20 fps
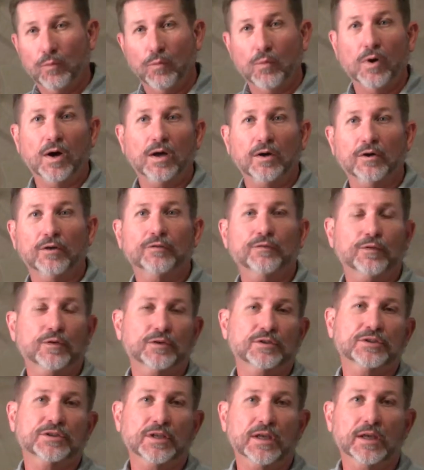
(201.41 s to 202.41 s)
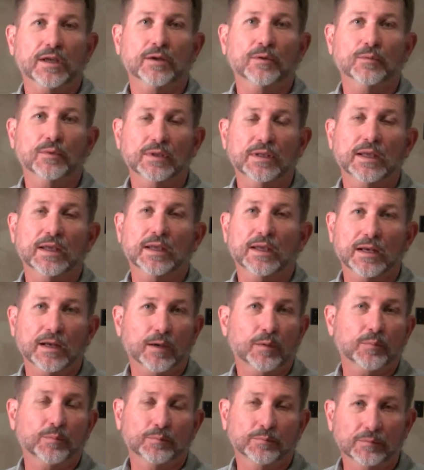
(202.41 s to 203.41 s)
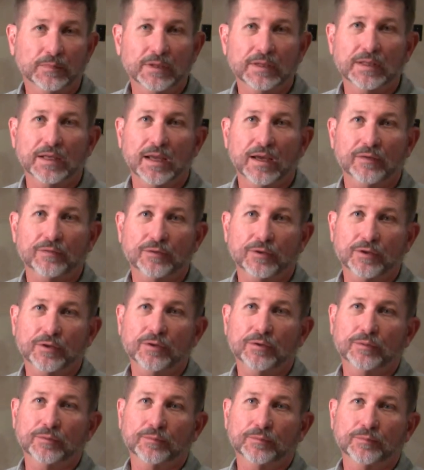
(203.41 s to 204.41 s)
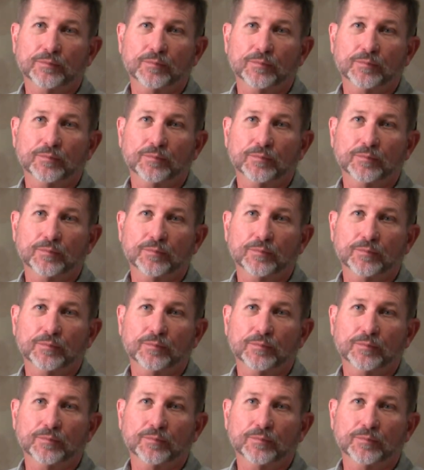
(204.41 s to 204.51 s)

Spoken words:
water first thing when they get up in the afternoon.